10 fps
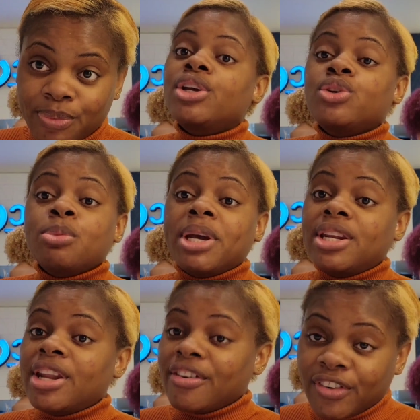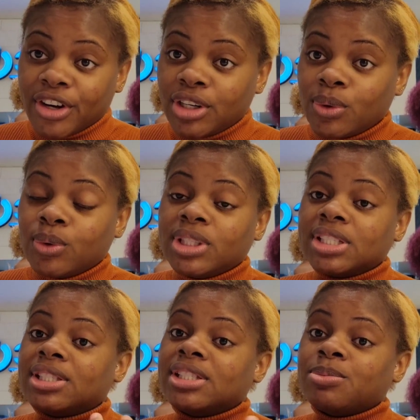You may never know.
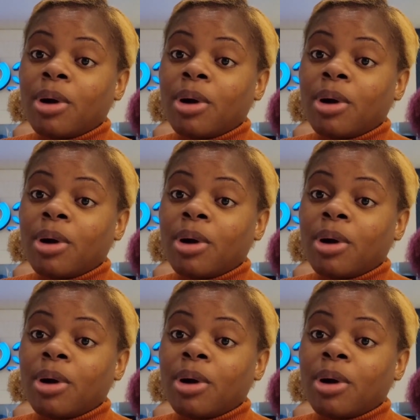This is